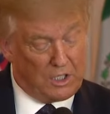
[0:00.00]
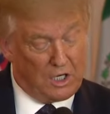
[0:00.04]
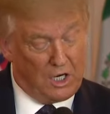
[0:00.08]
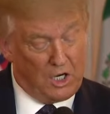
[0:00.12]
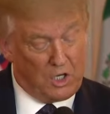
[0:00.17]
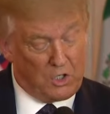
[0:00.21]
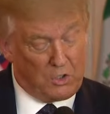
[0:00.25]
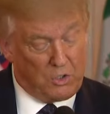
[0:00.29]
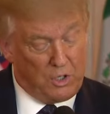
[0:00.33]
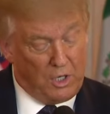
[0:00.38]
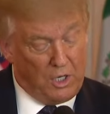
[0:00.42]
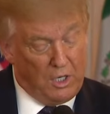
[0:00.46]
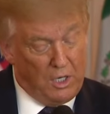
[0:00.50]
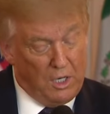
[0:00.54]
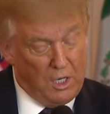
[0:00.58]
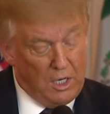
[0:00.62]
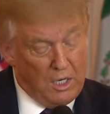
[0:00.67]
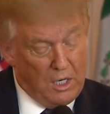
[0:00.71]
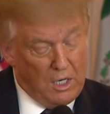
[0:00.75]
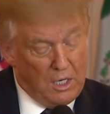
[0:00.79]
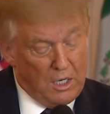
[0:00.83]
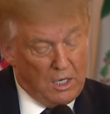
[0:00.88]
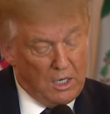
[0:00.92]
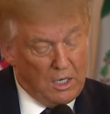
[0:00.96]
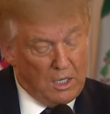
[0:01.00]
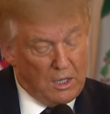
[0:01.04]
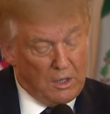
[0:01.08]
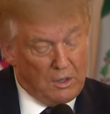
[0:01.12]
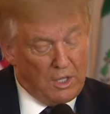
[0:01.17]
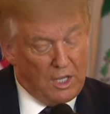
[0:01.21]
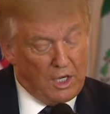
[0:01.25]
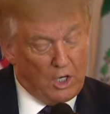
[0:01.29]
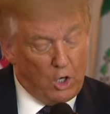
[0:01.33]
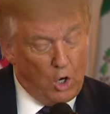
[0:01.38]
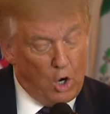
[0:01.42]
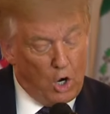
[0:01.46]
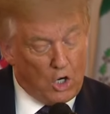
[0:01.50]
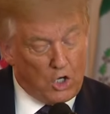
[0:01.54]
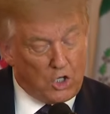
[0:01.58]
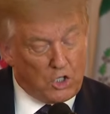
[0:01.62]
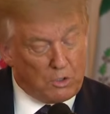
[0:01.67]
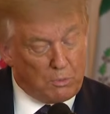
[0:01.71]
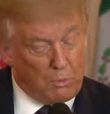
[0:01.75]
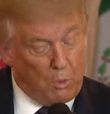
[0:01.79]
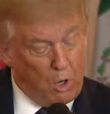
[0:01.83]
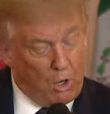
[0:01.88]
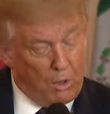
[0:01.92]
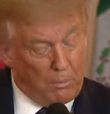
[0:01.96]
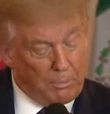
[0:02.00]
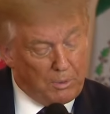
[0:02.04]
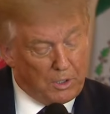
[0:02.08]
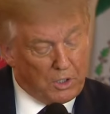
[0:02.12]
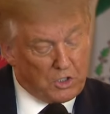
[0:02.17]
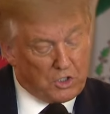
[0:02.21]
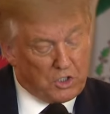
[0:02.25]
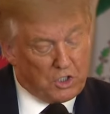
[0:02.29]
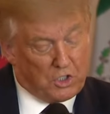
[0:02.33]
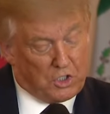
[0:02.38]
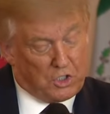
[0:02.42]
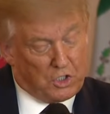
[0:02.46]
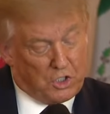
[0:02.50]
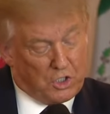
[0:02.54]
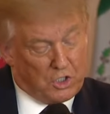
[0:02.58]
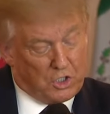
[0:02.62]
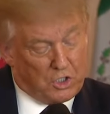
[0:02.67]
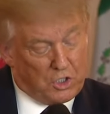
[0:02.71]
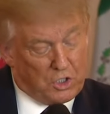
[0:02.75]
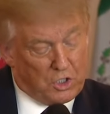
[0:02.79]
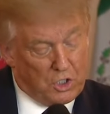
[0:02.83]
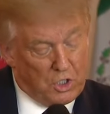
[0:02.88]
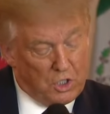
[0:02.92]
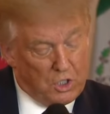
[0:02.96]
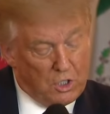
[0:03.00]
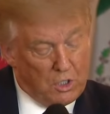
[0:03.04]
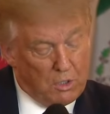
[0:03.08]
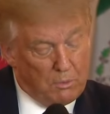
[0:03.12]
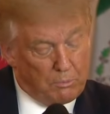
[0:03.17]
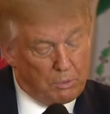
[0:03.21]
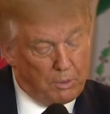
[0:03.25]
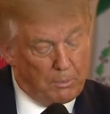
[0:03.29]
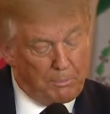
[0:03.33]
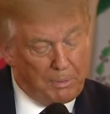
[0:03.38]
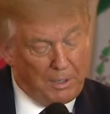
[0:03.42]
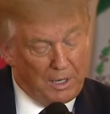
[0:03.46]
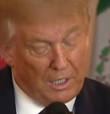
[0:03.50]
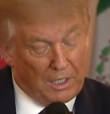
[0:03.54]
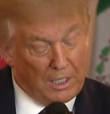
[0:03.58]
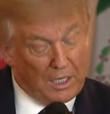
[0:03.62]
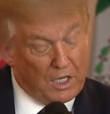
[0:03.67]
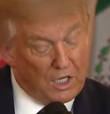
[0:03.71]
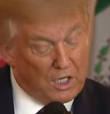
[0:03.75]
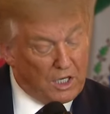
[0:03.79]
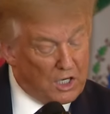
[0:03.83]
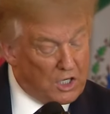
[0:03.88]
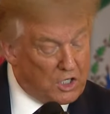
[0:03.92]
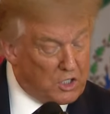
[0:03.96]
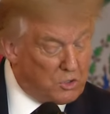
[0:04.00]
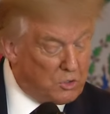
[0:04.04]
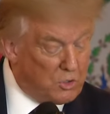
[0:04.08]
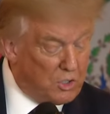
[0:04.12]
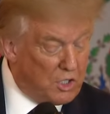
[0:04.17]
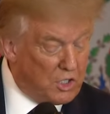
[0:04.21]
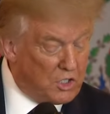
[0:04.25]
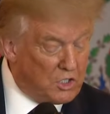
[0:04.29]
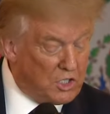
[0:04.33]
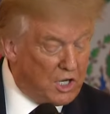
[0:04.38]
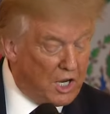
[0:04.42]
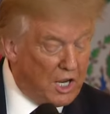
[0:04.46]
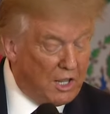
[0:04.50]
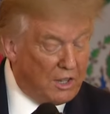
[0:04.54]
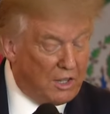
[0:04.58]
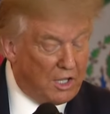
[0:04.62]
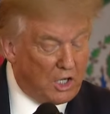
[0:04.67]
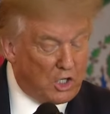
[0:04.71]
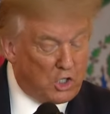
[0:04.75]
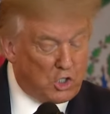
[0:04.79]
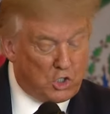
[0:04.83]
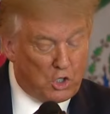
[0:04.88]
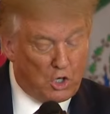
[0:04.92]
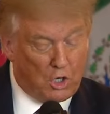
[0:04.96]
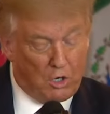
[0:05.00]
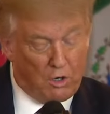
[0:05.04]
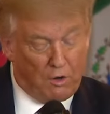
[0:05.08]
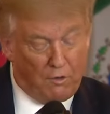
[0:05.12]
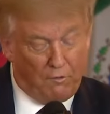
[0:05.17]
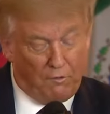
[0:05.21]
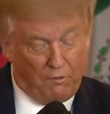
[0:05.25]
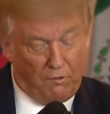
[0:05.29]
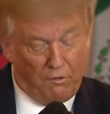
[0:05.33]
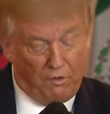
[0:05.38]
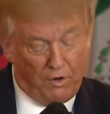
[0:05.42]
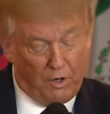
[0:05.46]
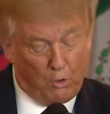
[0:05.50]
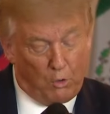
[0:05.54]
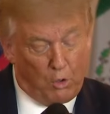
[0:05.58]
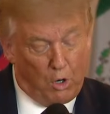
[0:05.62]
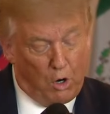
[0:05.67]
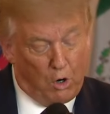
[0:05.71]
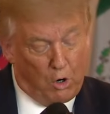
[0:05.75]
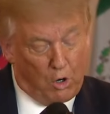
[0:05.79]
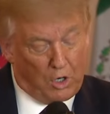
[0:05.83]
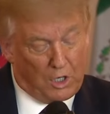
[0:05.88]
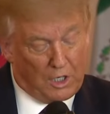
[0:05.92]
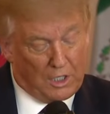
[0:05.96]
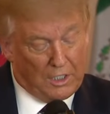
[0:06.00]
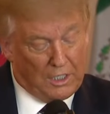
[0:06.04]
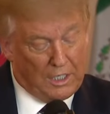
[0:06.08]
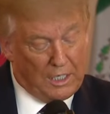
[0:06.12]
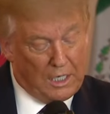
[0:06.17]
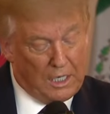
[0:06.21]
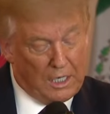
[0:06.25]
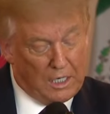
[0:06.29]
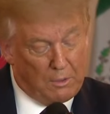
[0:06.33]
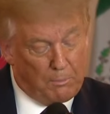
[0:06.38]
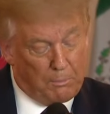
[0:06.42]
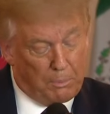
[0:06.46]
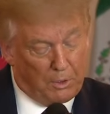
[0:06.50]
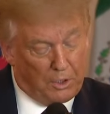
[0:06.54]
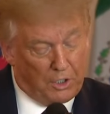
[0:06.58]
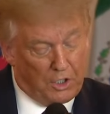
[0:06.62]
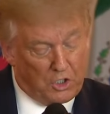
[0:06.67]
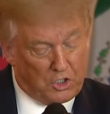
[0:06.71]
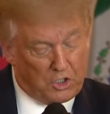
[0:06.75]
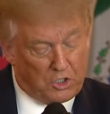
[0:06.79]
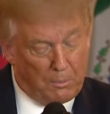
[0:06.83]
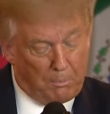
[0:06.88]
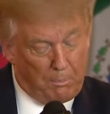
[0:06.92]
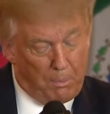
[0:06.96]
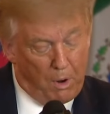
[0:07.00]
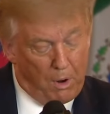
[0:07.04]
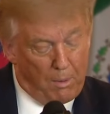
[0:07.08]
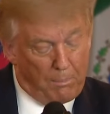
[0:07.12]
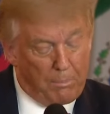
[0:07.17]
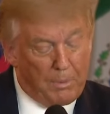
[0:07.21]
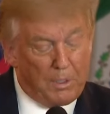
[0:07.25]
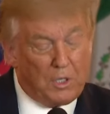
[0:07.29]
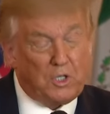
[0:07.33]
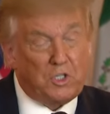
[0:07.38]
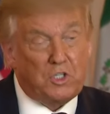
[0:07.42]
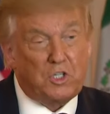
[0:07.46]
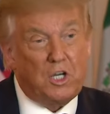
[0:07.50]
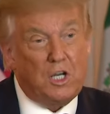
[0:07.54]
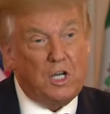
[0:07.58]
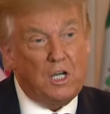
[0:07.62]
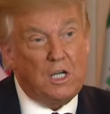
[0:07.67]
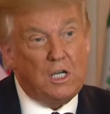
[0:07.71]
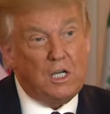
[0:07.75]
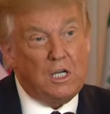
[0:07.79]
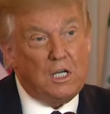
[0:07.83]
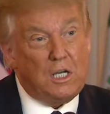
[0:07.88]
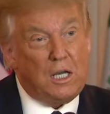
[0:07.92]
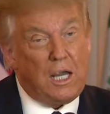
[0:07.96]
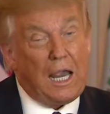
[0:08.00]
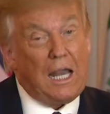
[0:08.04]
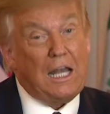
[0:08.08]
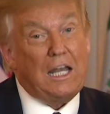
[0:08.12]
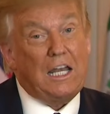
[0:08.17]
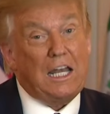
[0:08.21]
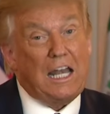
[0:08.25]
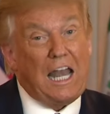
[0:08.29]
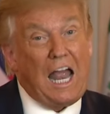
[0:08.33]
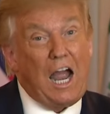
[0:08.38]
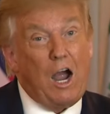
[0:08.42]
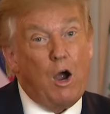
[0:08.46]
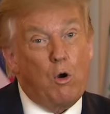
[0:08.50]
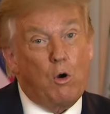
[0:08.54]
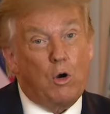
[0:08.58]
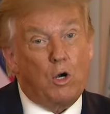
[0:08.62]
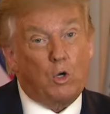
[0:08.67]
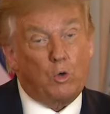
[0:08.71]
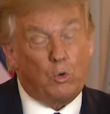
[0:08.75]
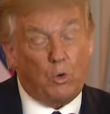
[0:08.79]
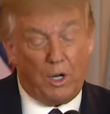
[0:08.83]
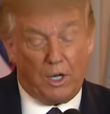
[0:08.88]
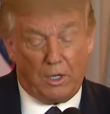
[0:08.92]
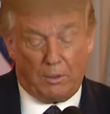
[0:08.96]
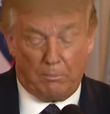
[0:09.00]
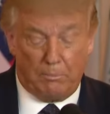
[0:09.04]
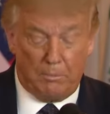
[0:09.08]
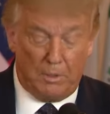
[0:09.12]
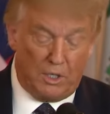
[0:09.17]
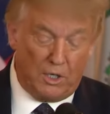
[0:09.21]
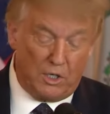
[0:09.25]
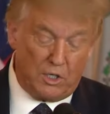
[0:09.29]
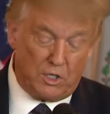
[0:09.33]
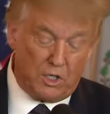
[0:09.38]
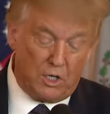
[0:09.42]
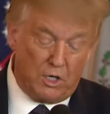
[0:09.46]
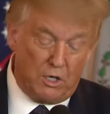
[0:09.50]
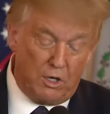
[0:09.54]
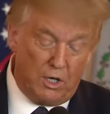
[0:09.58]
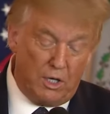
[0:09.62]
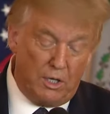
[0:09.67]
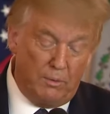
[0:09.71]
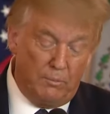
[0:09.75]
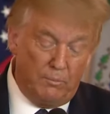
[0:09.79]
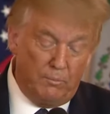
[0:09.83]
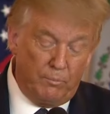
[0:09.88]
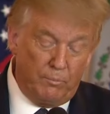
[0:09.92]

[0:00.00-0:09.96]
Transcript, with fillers: country. They launched small businesses, propel industries, and they serve heroically in police departments and in our great military.